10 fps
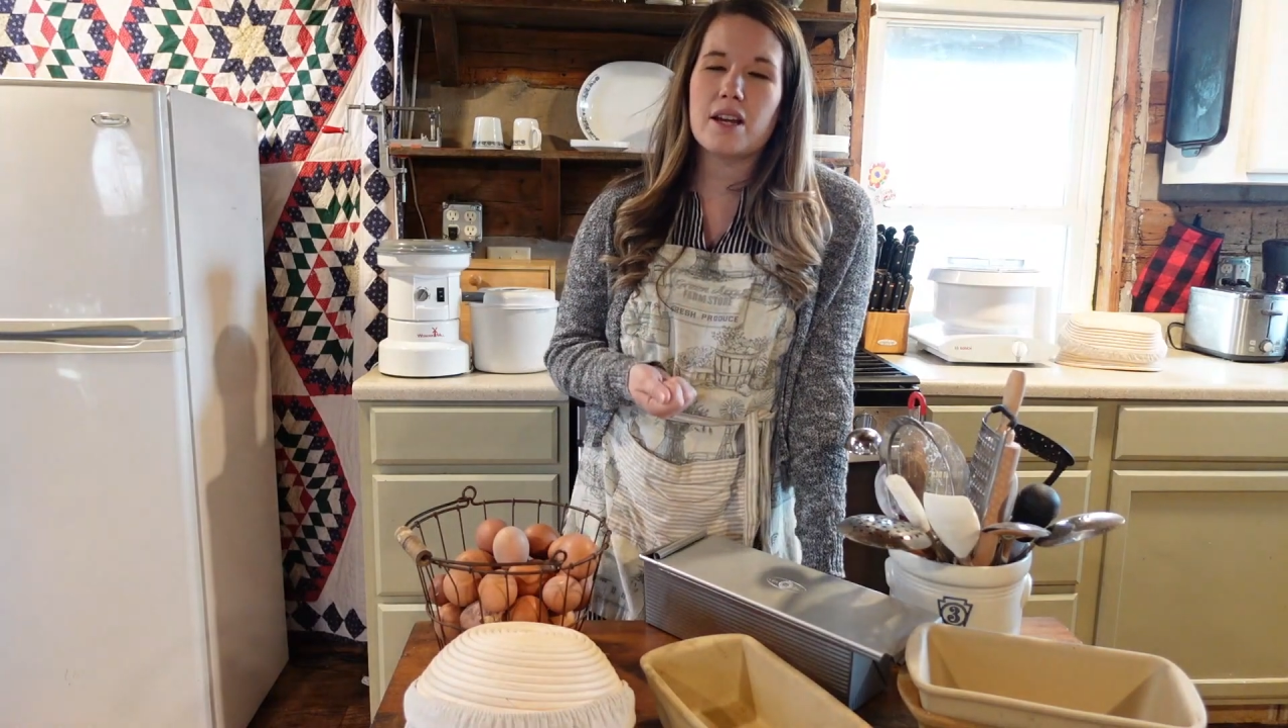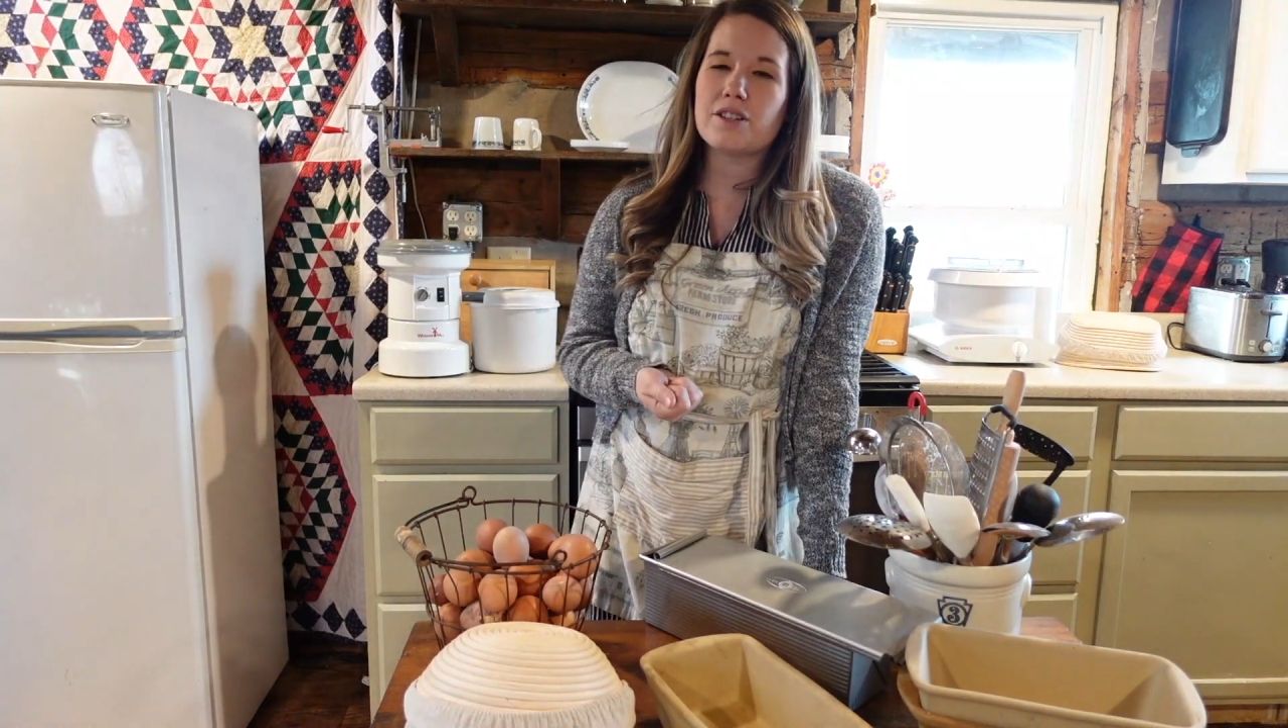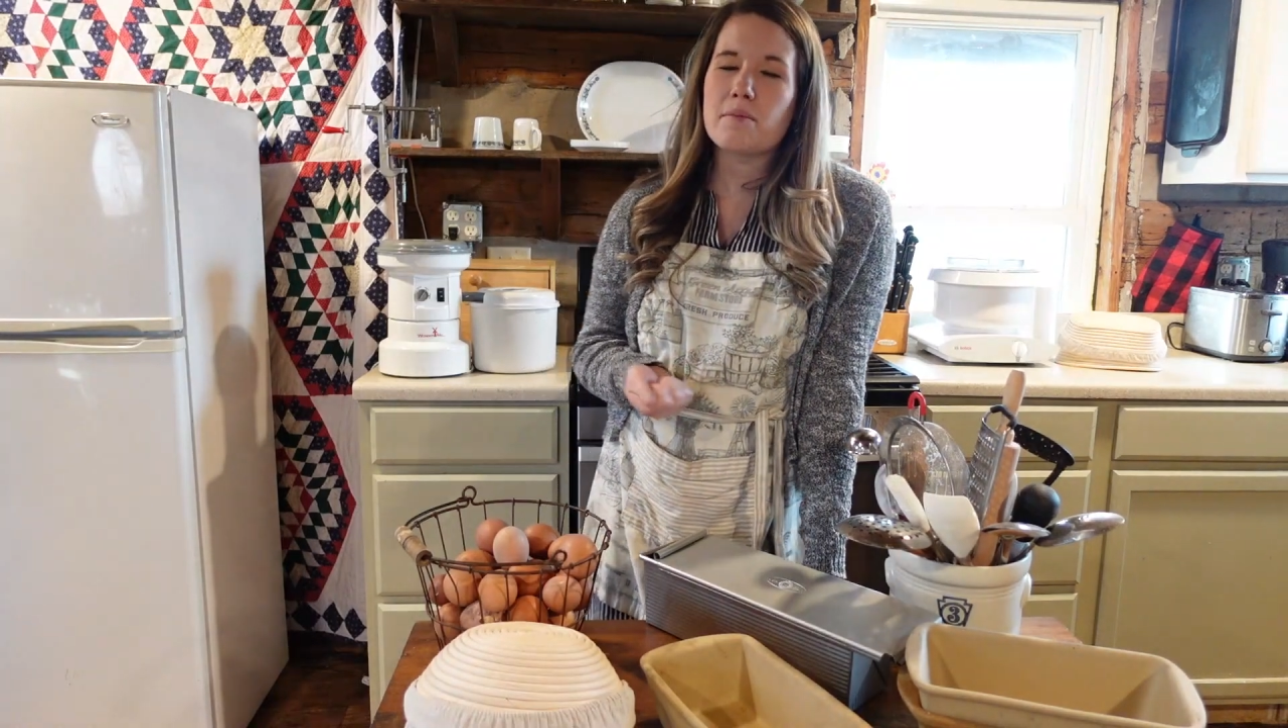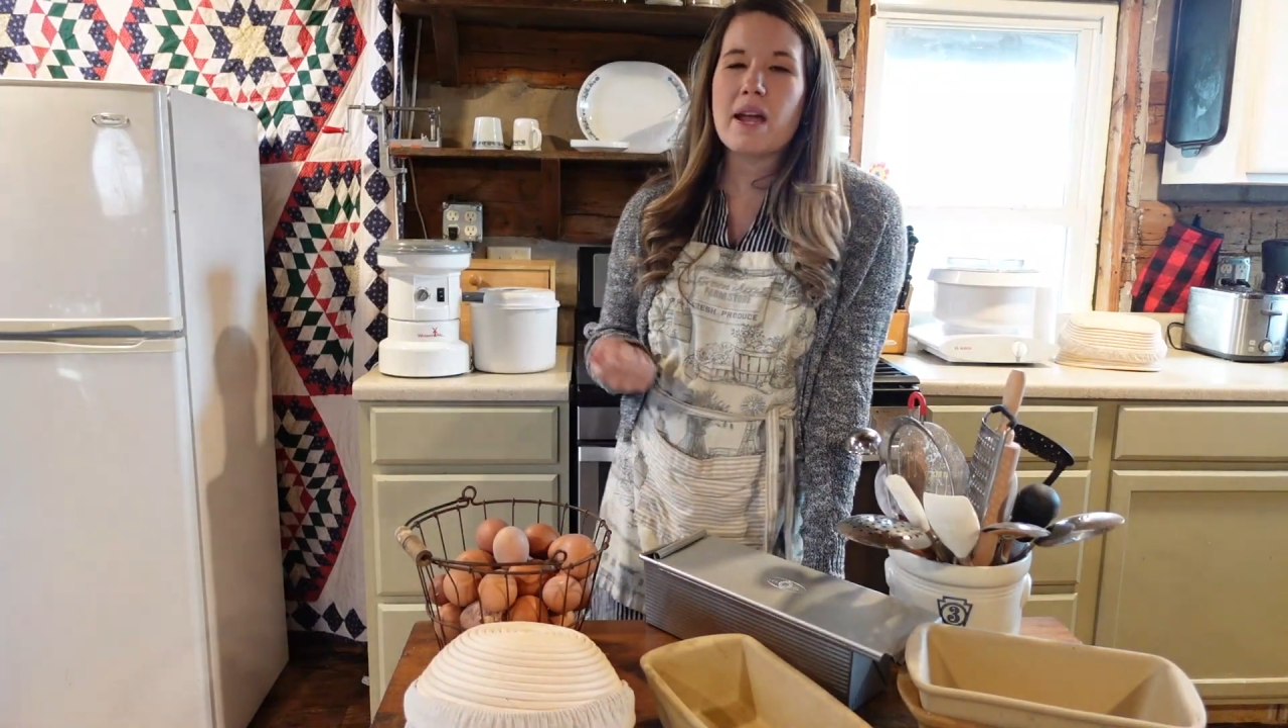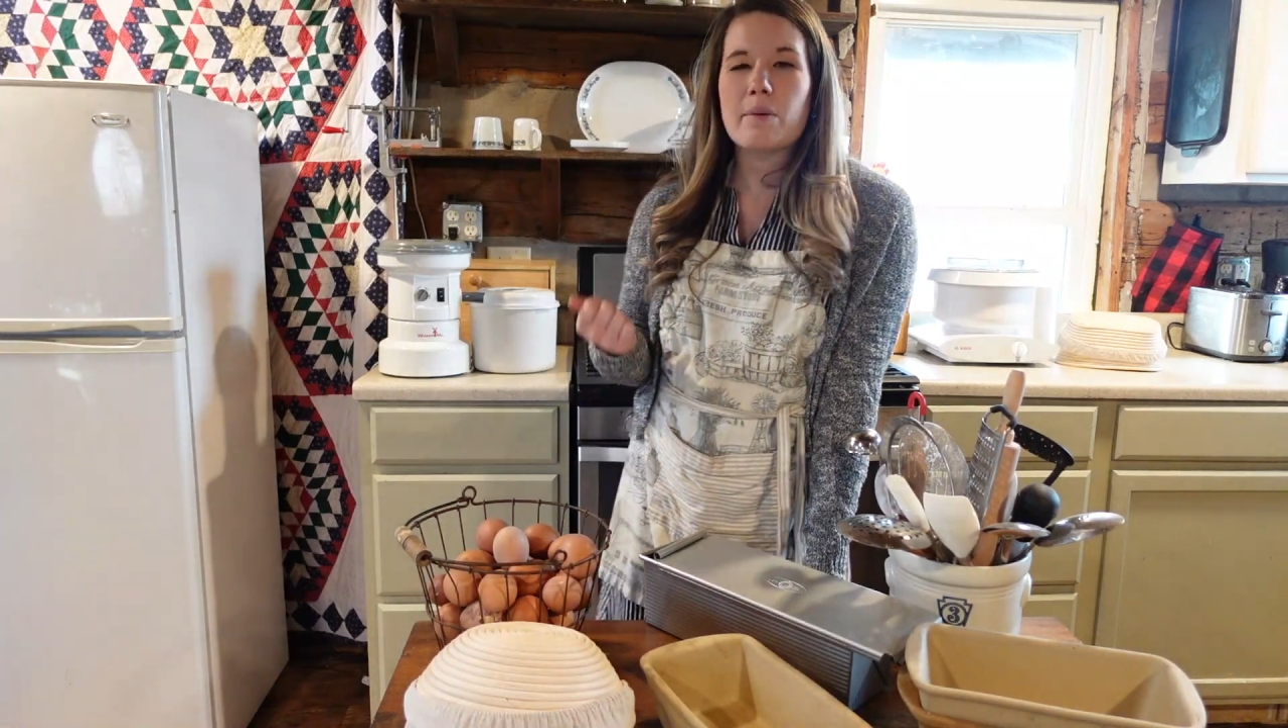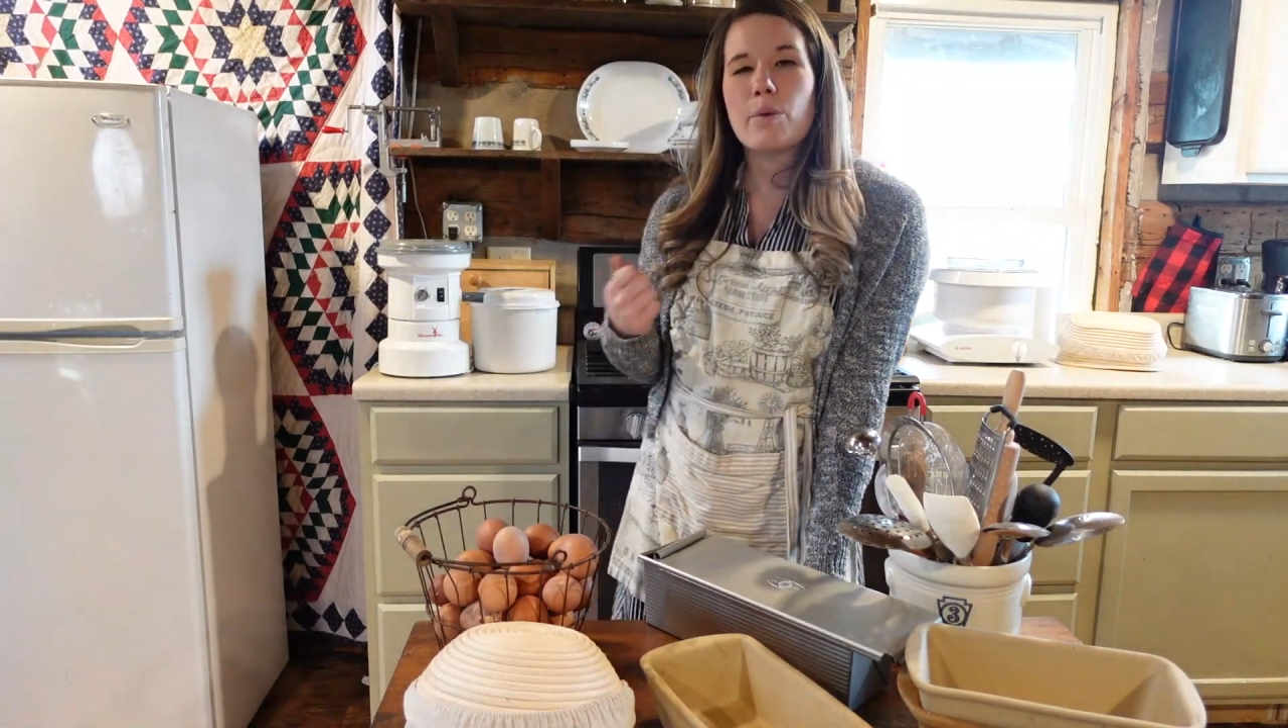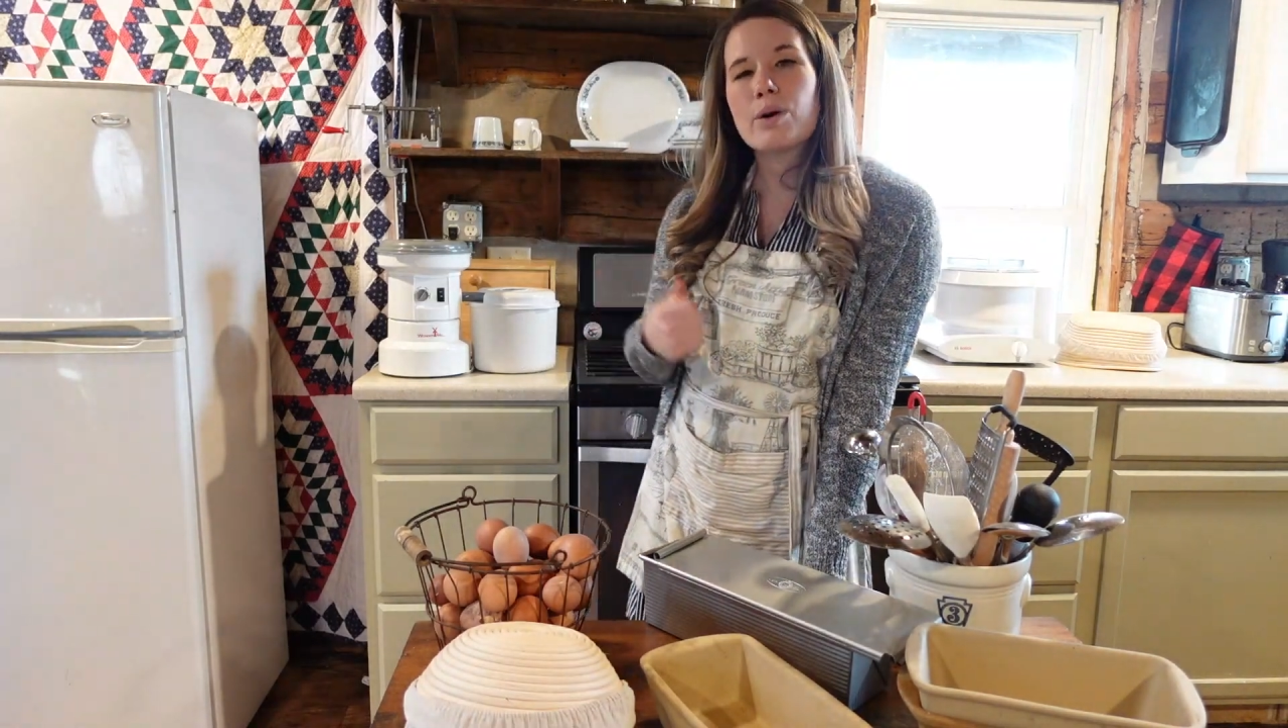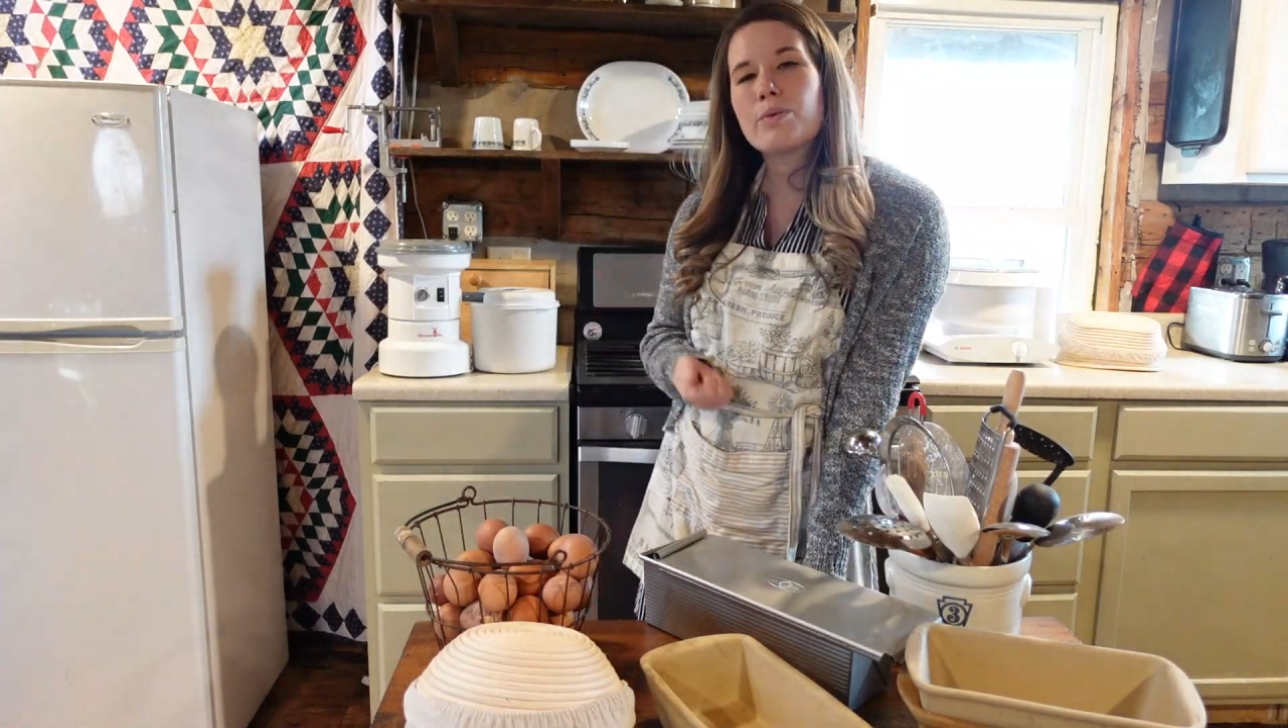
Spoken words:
to make more